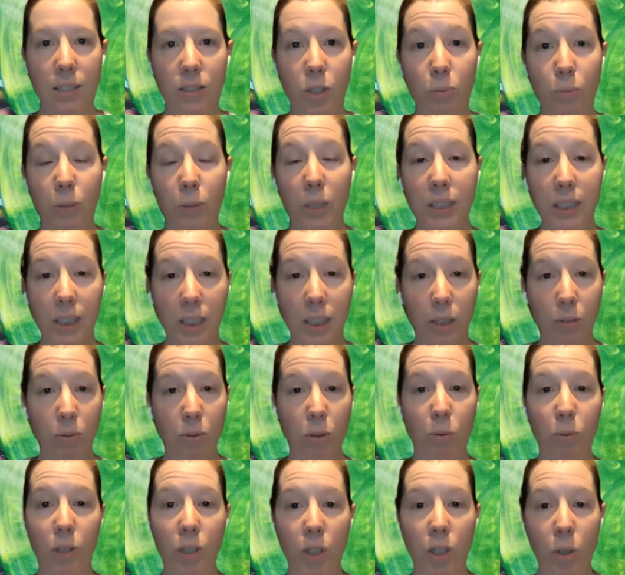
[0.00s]
And so
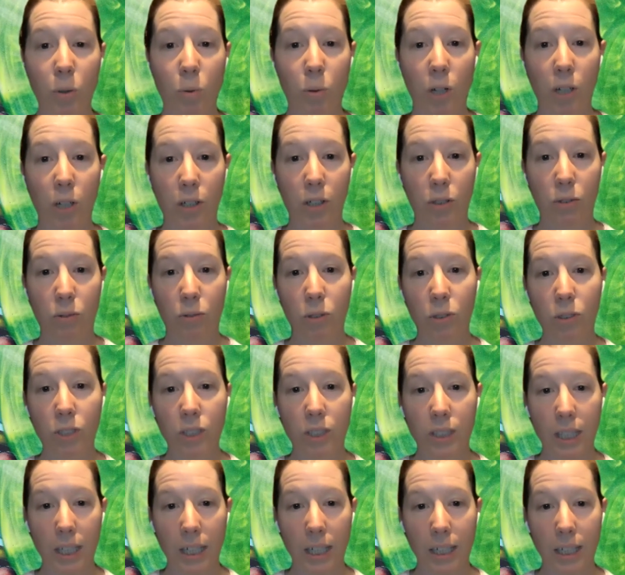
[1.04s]
basically, what we're going to walk
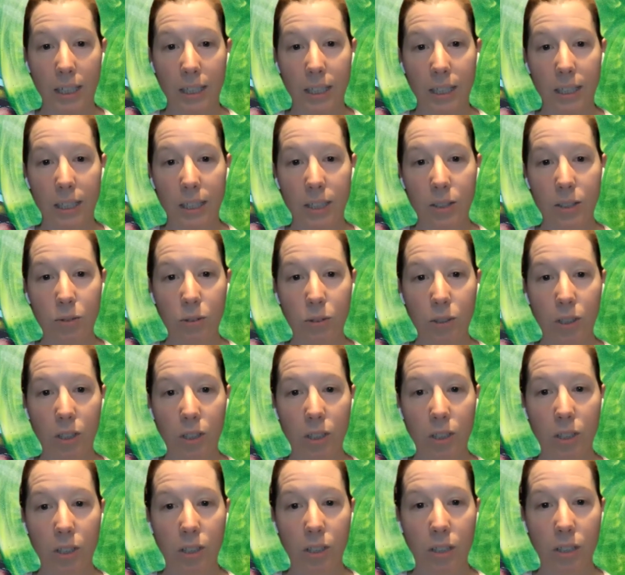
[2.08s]
through today is we're
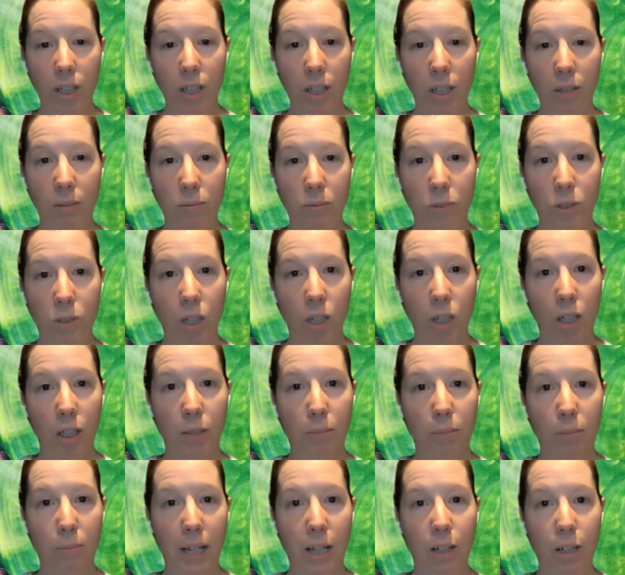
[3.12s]
going to
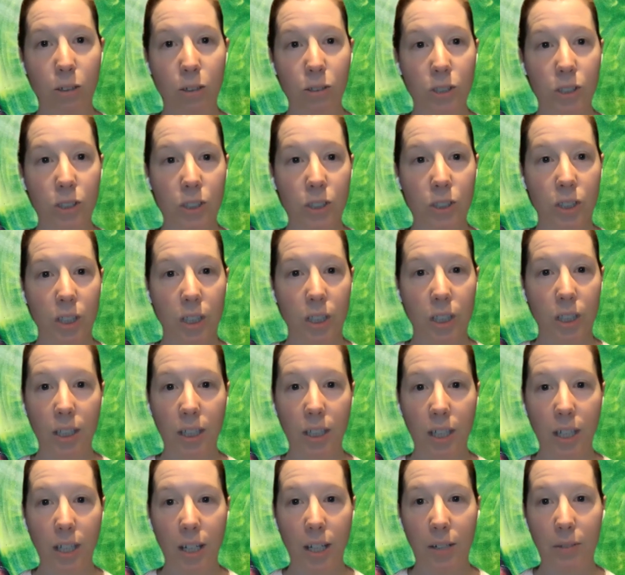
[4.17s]
talk about
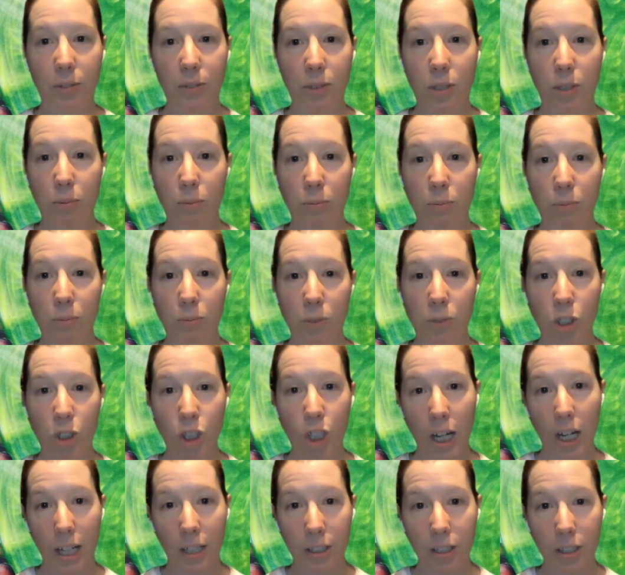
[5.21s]
the
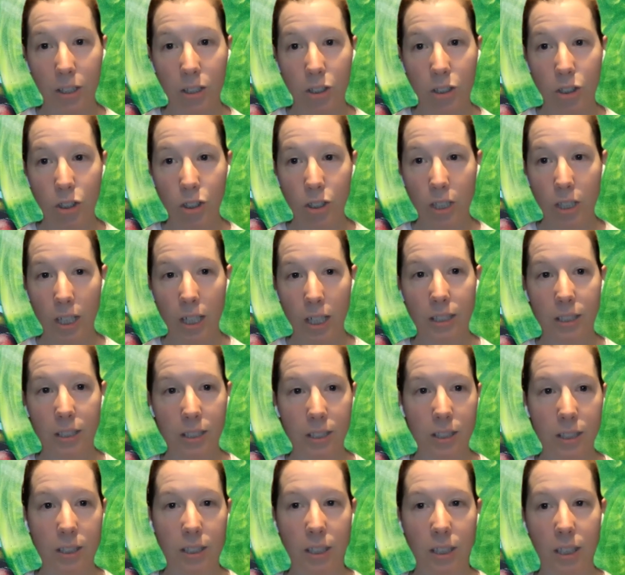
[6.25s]
challenge
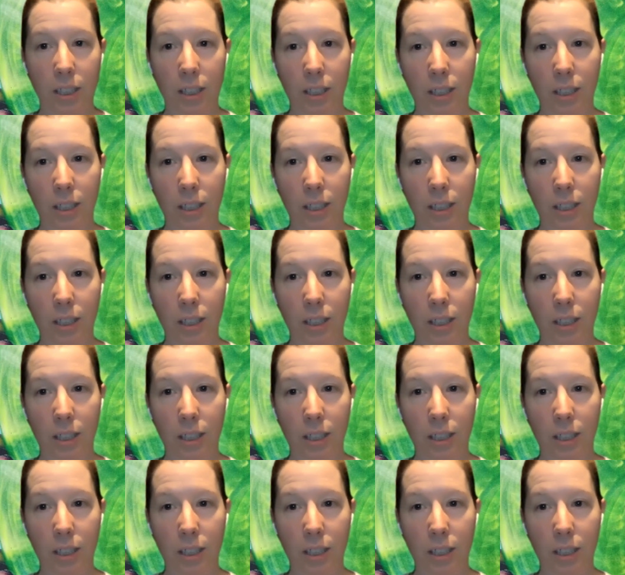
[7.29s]
that